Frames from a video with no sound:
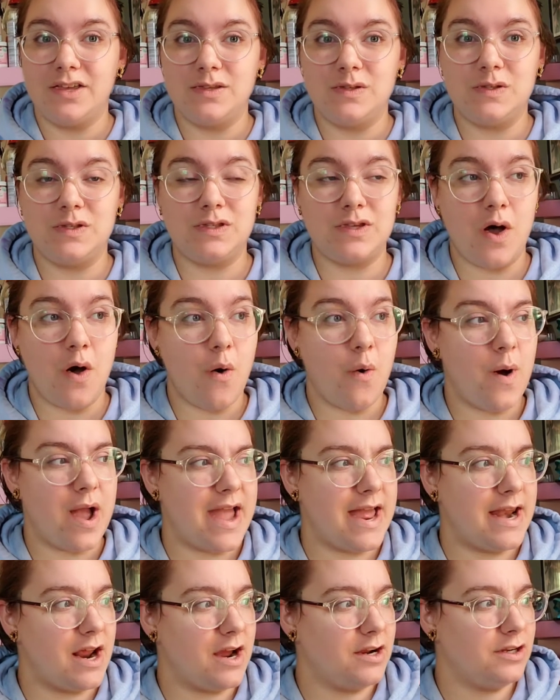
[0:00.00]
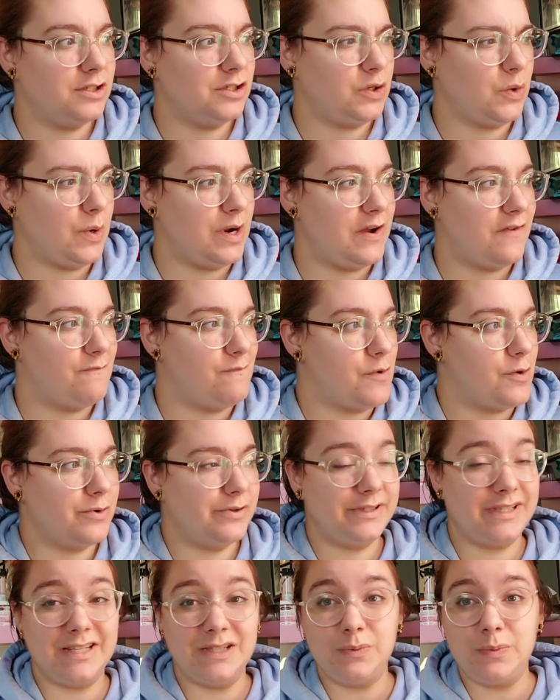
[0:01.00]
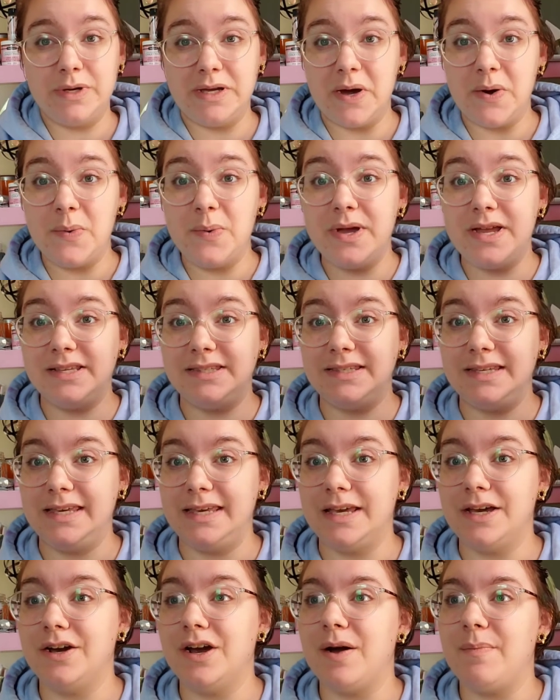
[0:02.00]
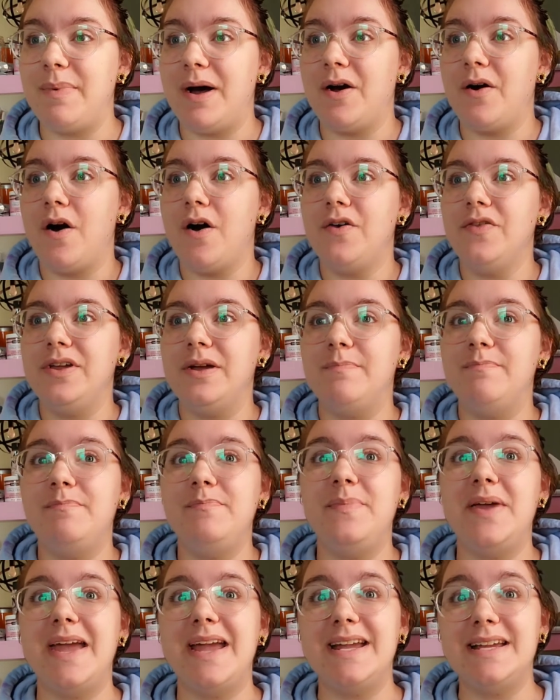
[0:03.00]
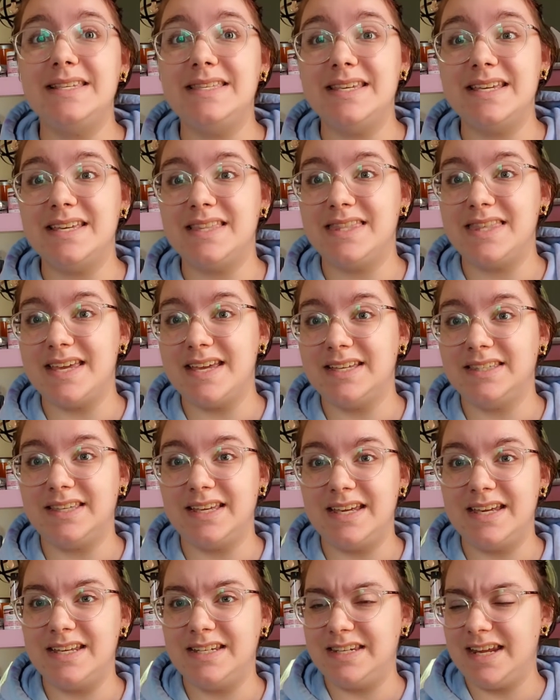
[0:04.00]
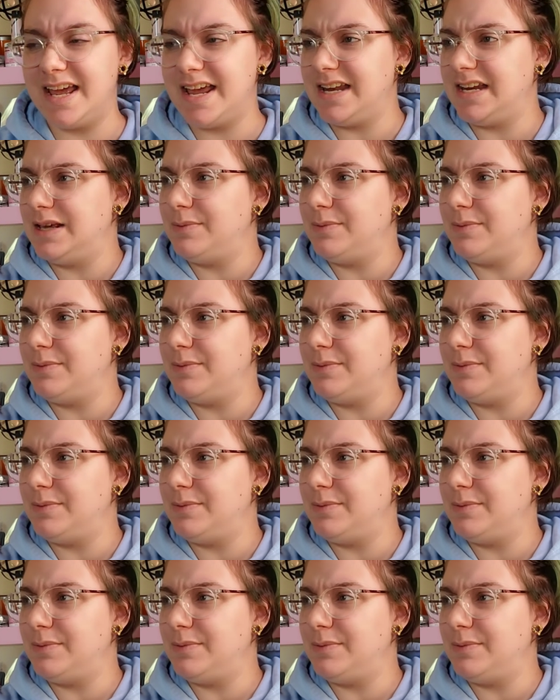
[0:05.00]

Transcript: So in our story of Moses, we always hear about all the amazing things that he did.